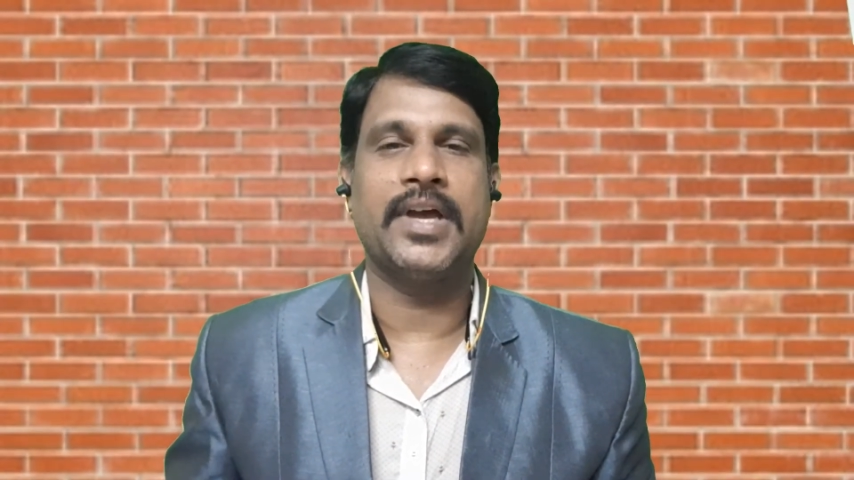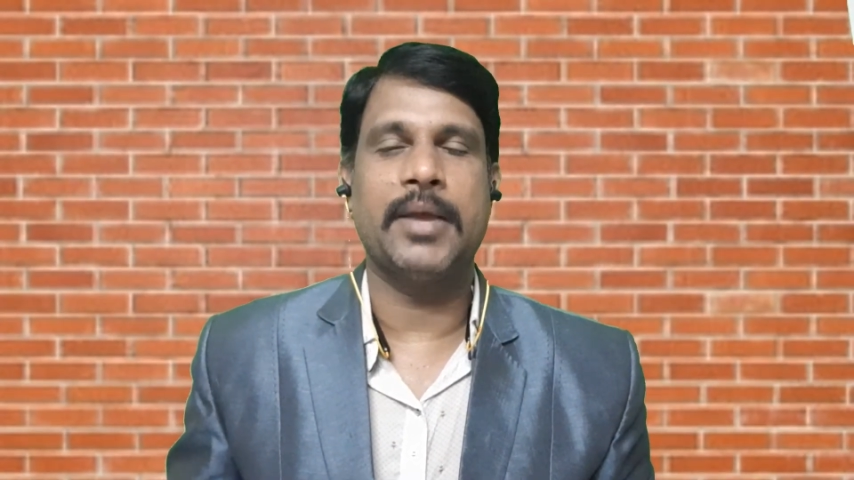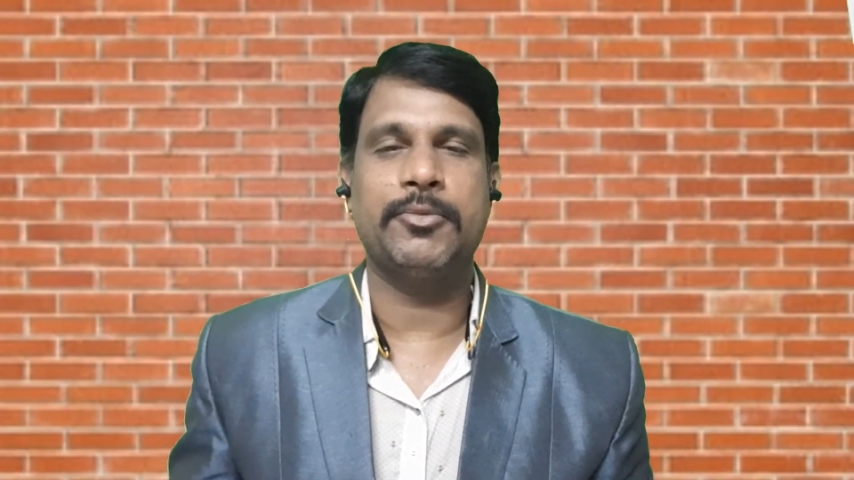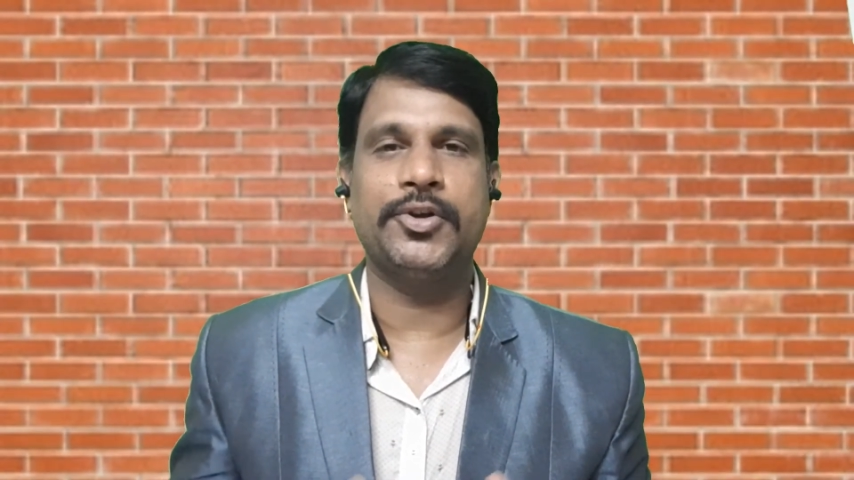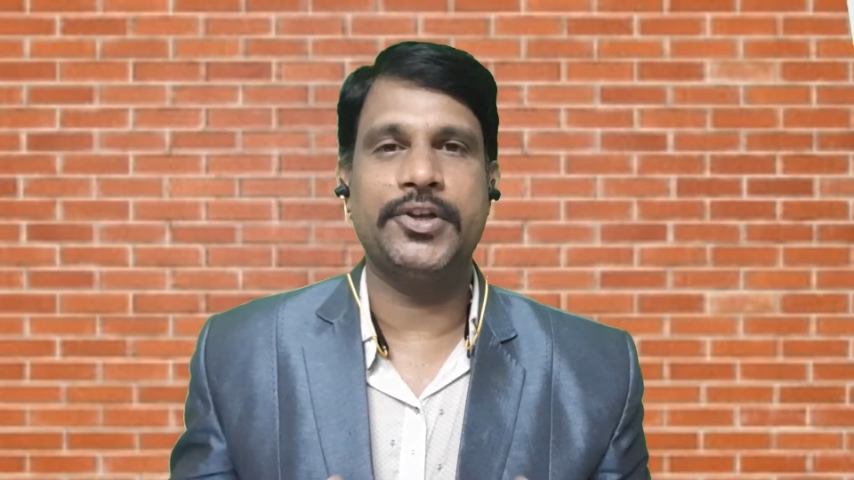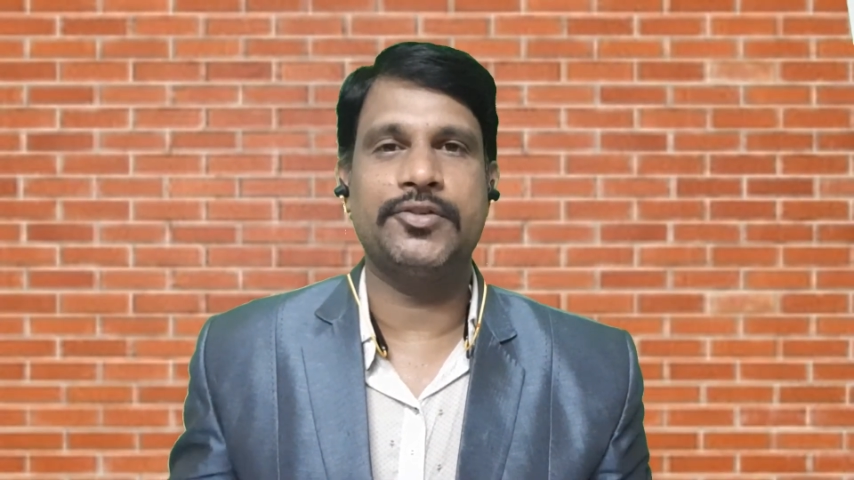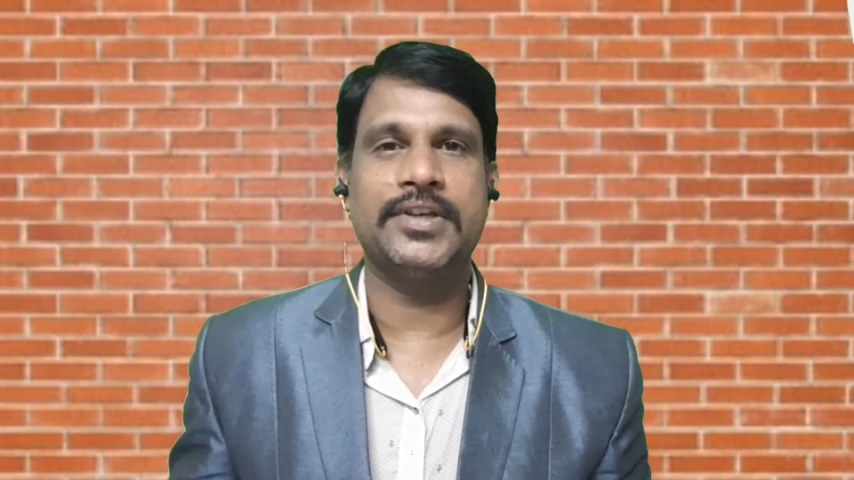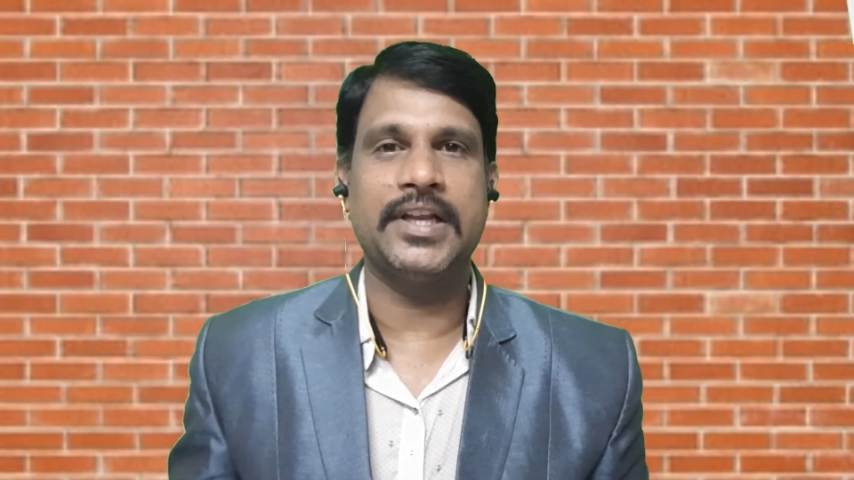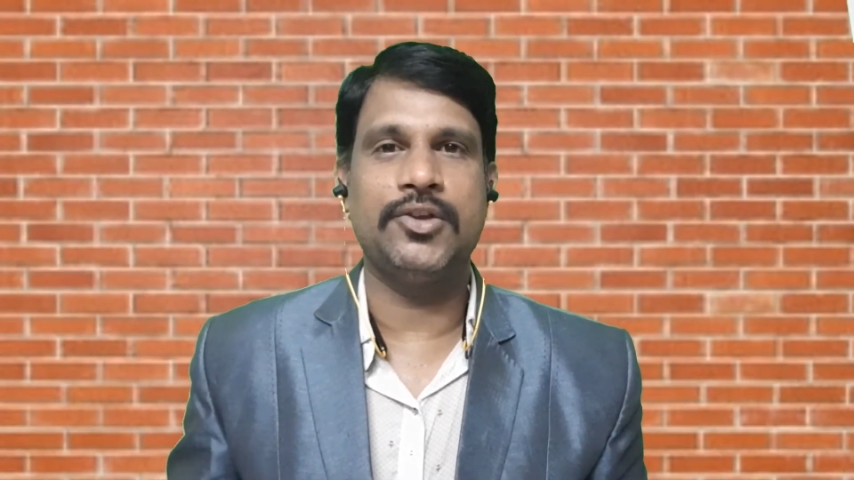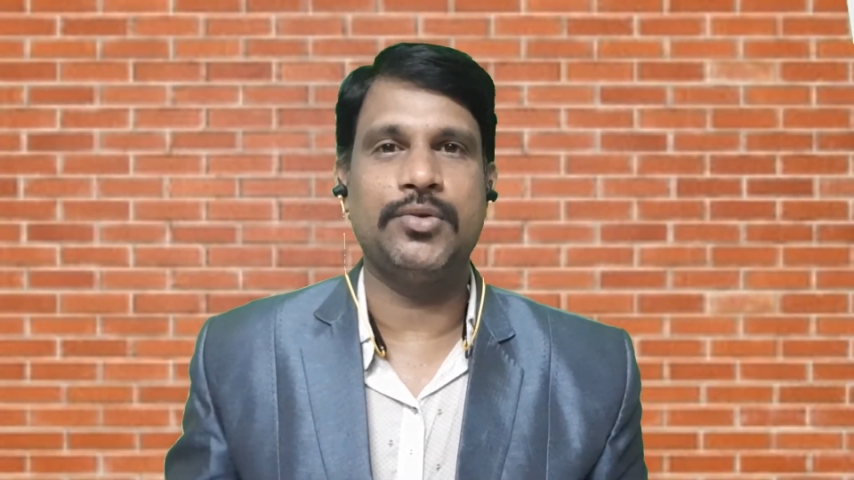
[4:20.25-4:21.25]
I'm going to
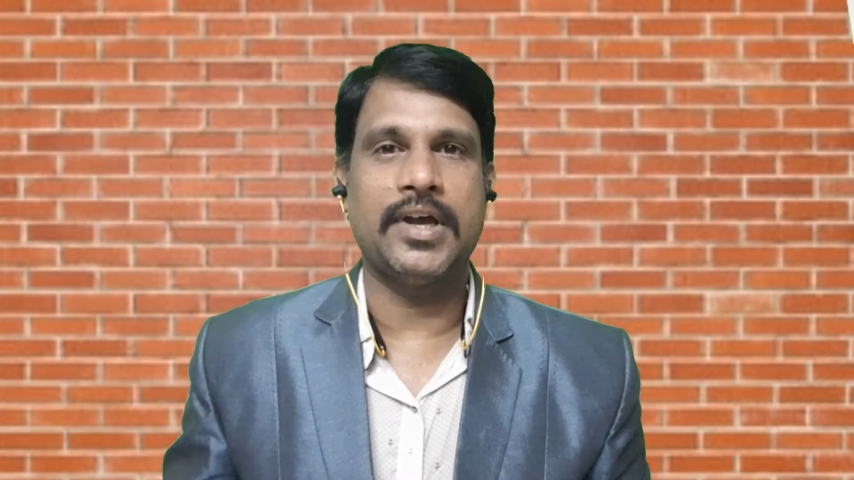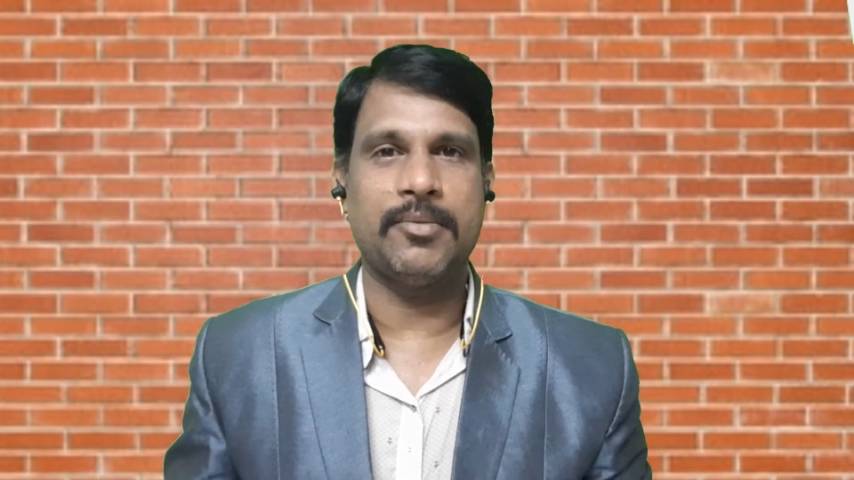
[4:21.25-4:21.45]
tell you